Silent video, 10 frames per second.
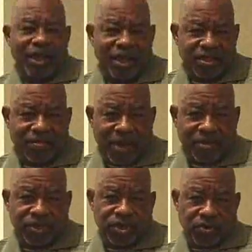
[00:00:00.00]
It's
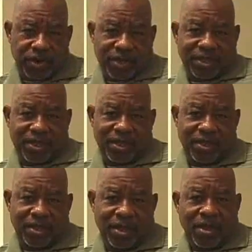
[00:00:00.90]
about choice.
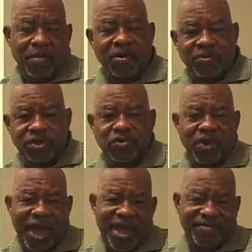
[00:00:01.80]
But when you
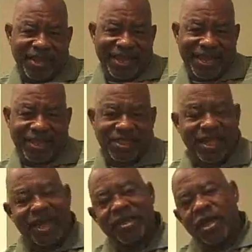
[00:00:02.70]
have the
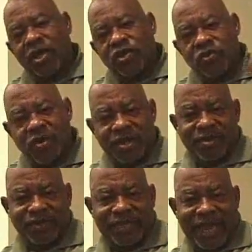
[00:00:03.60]
insight, you
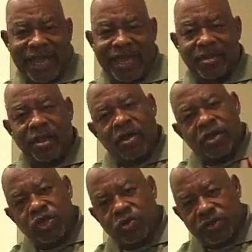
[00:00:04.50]
understand
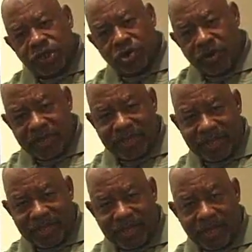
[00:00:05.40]
your
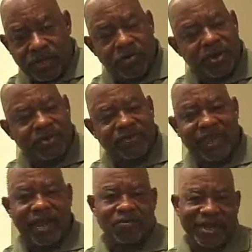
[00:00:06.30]
choices. You
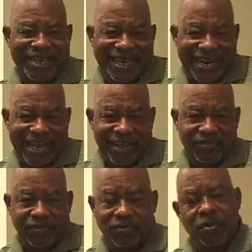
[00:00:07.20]
understand what led
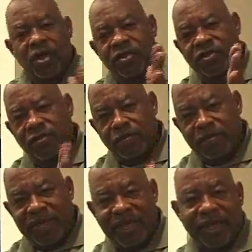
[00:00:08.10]
you to
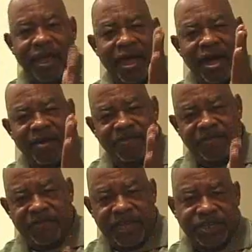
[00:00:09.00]
be a
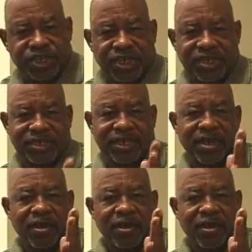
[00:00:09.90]
vicious,